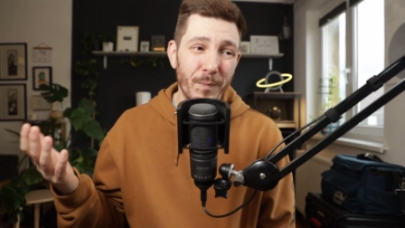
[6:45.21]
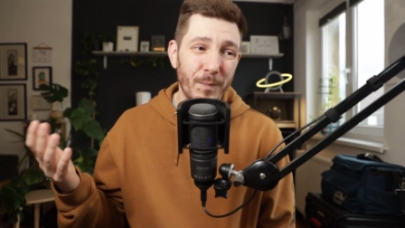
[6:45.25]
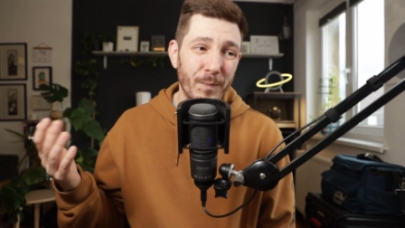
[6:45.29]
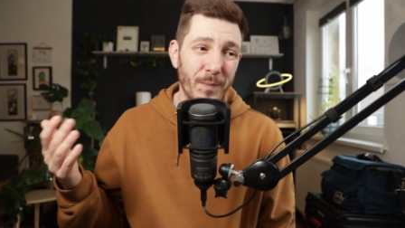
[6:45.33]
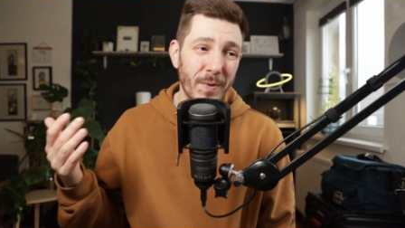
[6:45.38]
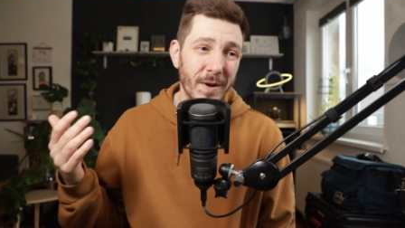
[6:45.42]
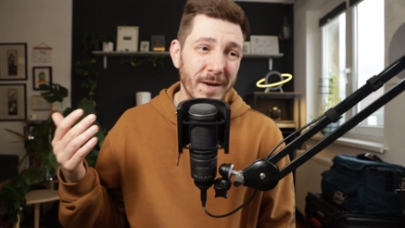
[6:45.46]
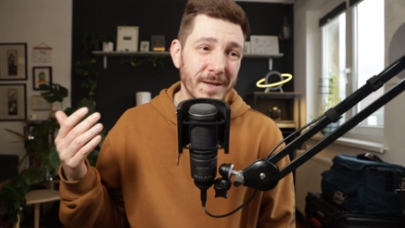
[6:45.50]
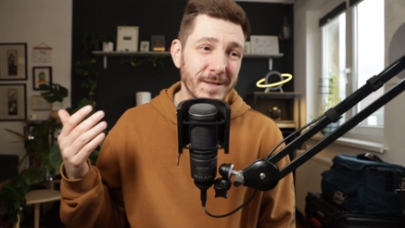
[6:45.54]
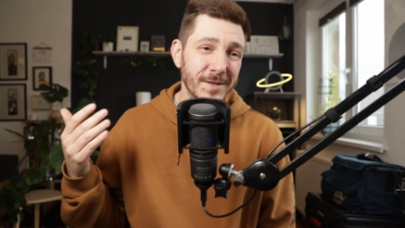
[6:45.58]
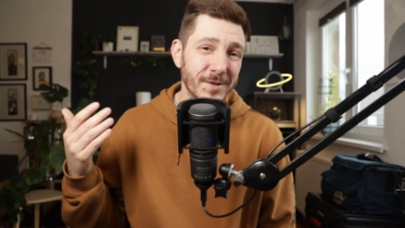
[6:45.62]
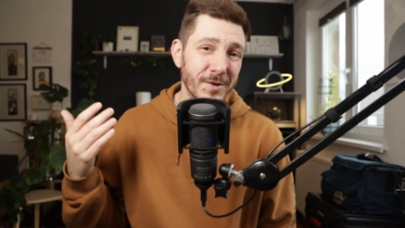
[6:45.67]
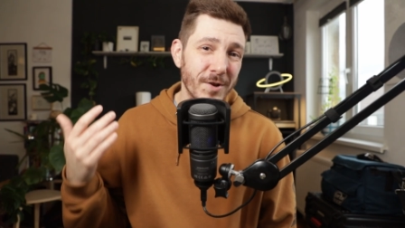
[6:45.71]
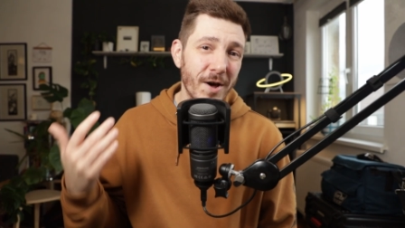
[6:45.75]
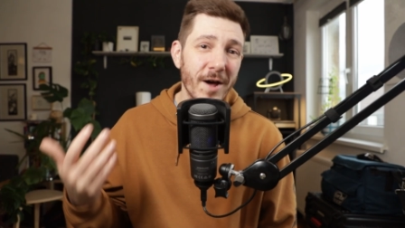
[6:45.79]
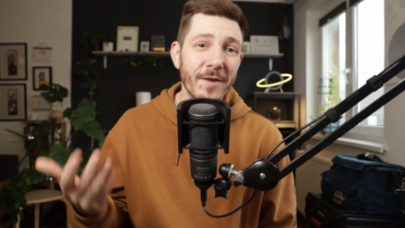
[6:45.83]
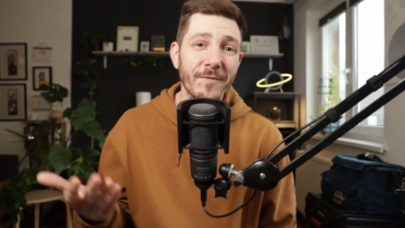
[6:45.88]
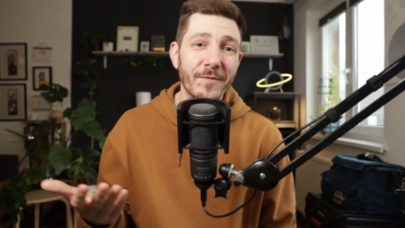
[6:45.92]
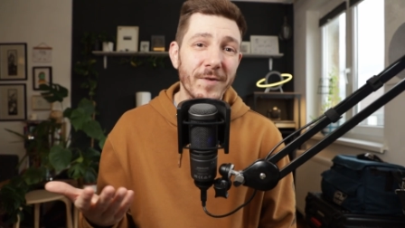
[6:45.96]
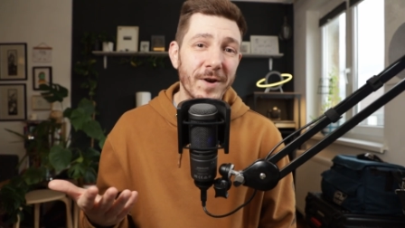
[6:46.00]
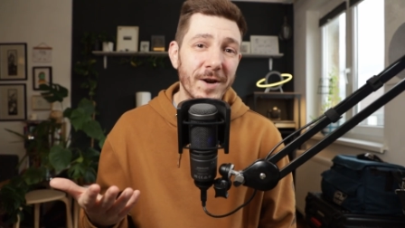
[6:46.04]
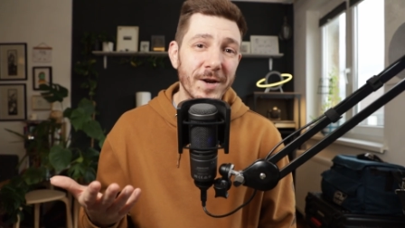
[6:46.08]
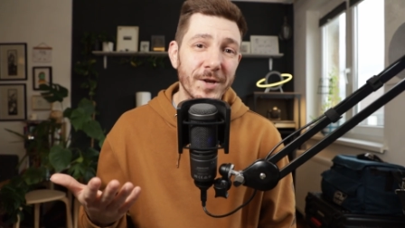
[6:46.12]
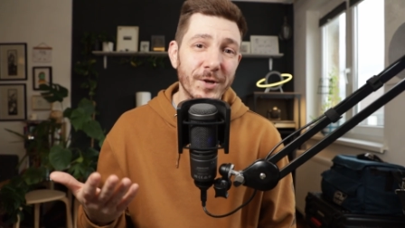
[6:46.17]
but it's
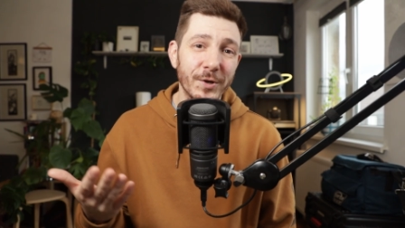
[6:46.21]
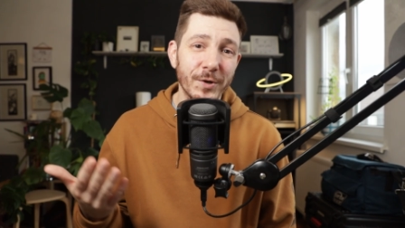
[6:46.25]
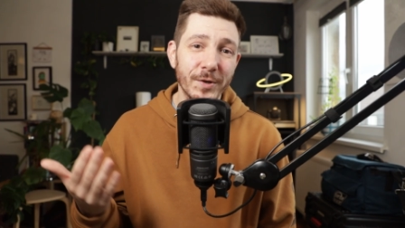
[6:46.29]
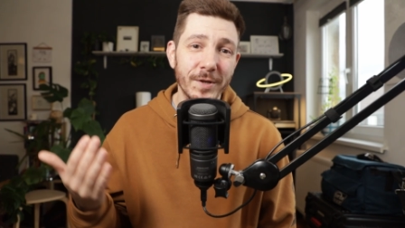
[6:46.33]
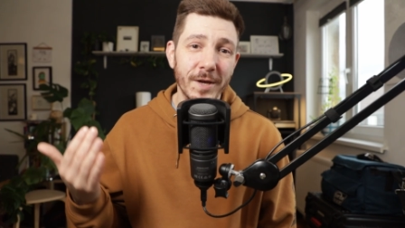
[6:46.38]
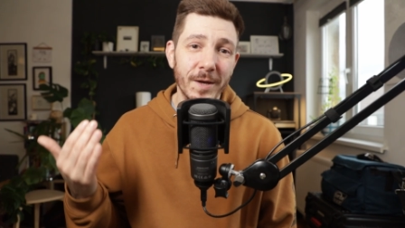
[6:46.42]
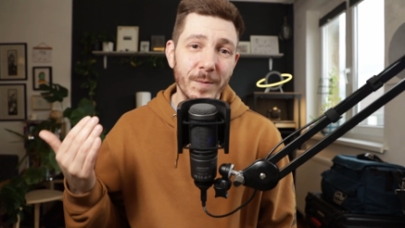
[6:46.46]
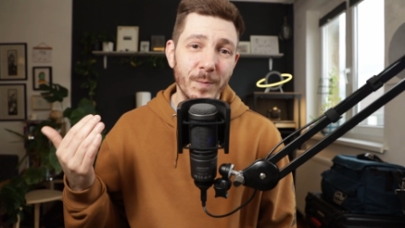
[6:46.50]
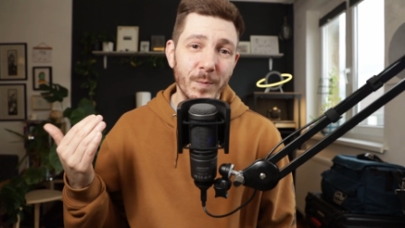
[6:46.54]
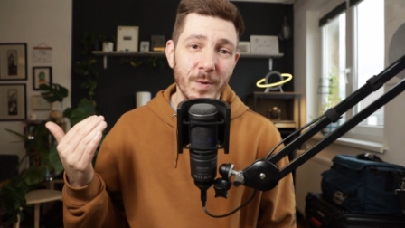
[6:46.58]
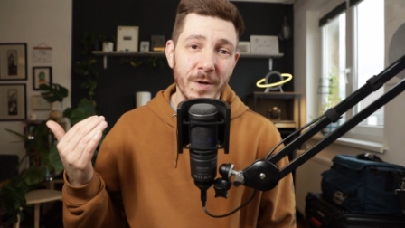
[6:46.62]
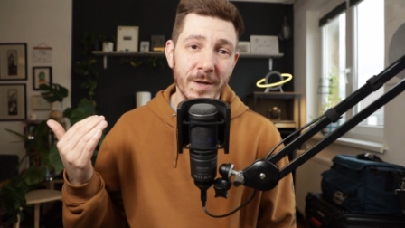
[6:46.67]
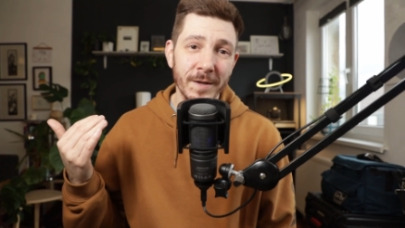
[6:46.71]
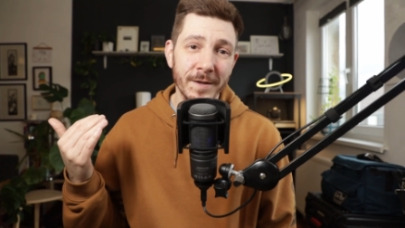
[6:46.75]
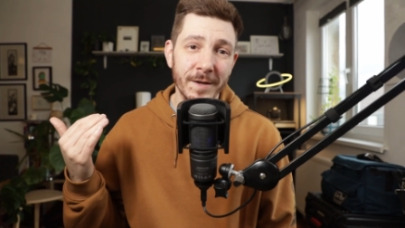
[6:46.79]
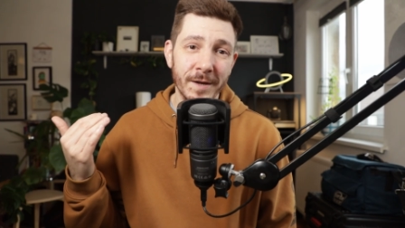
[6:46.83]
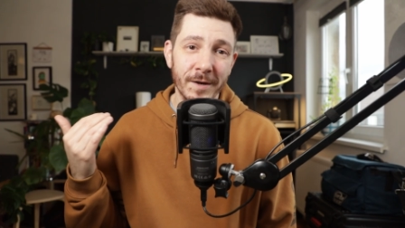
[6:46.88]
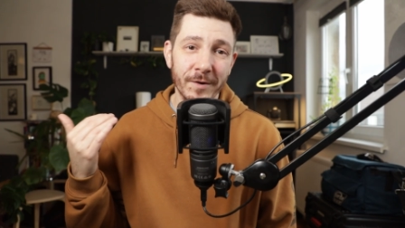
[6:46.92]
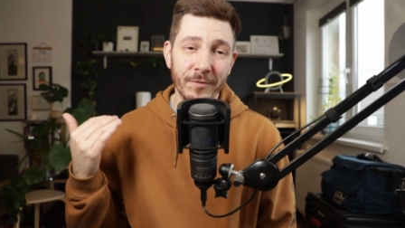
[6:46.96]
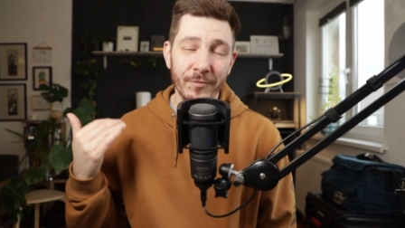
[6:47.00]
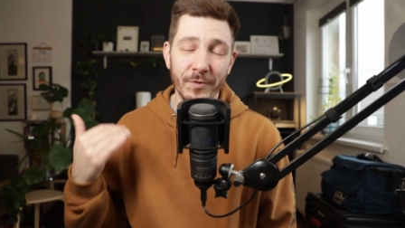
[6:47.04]
not very good at building